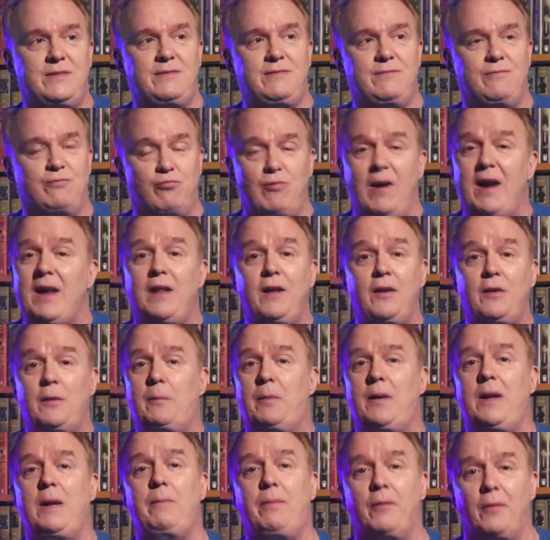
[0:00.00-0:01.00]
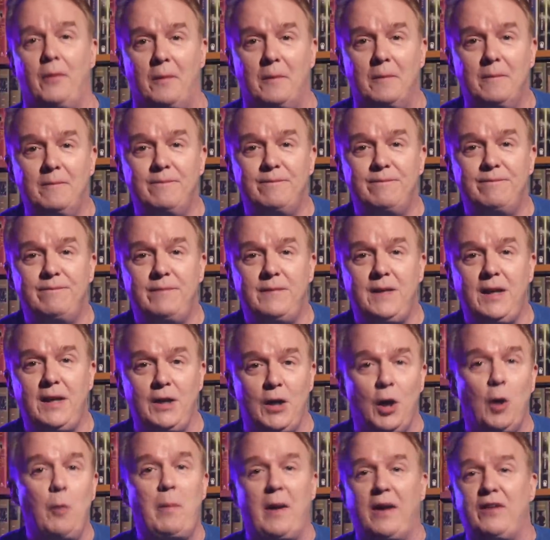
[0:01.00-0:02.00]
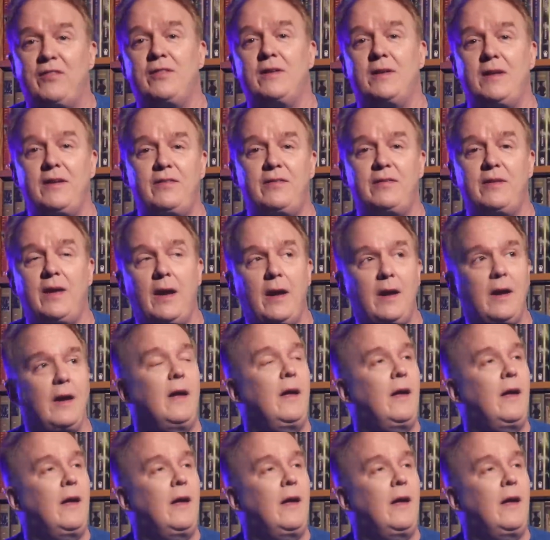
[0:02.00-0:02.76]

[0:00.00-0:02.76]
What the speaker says: regular people. You know, basically saying,